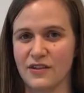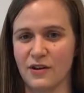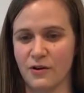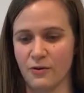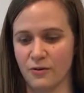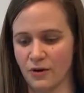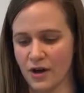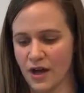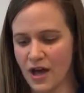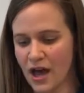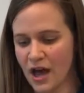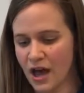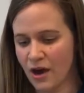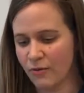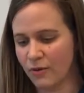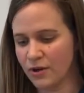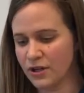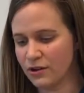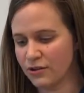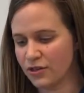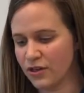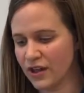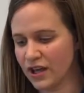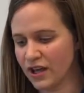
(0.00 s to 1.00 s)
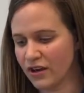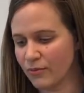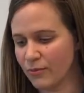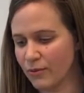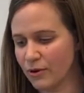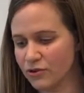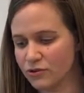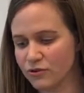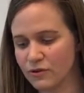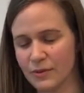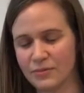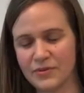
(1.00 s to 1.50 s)
So when you think of
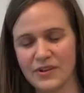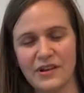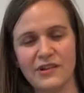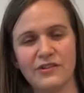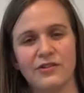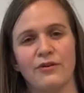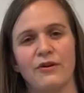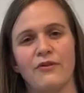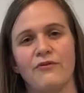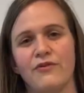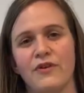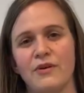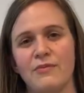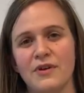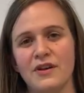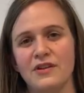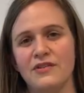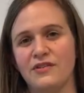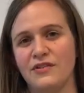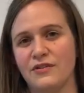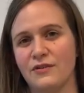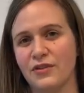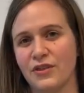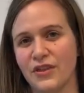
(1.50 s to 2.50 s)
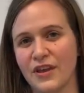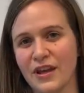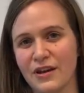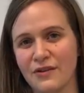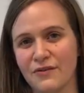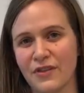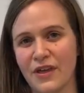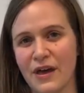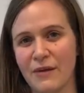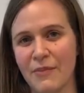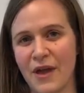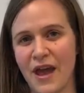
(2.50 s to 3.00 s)
most reptiles or amphibians, you'd think
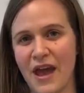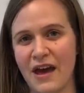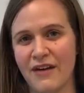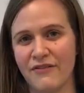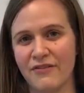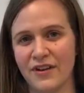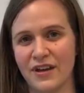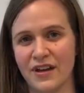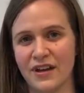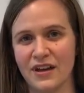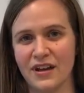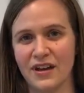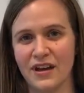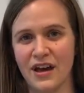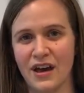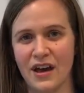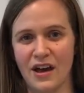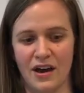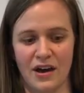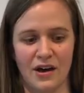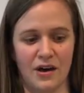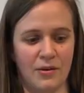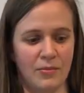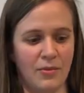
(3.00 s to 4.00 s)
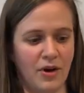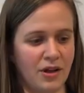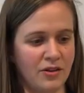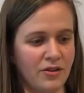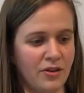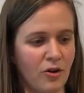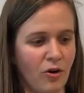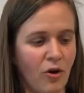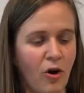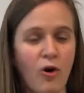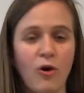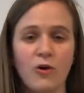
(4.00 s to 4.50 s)
of them having a
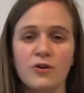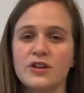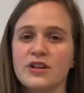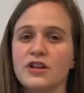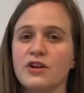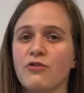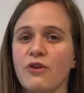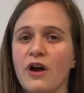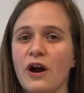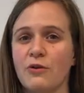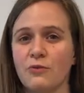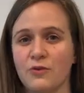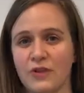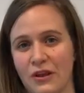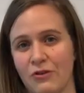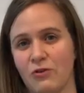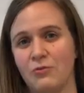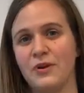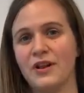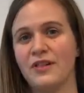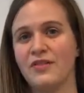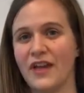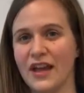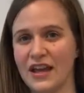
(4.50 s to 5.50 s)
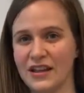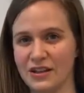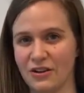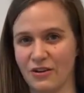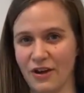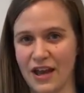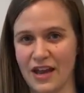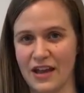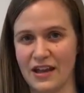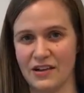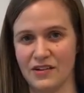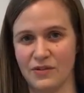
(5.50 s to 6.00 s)
little hole in the ground where they would be laying
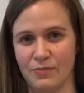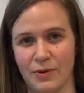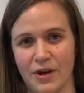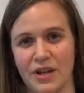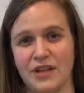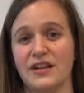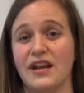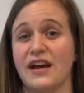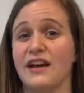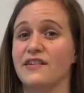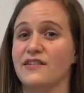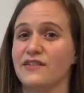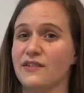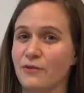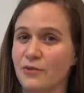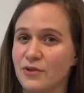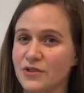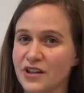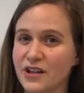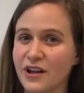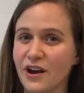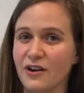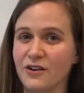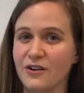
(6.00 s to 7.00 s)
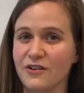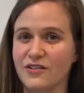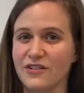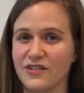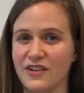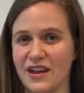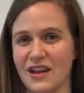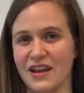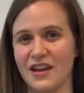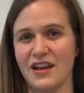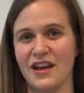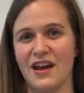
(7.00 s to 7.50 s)
their eggs, but not so with the garter
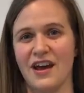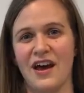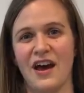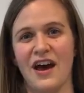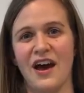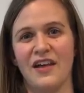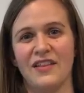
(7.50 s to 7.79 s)
snake.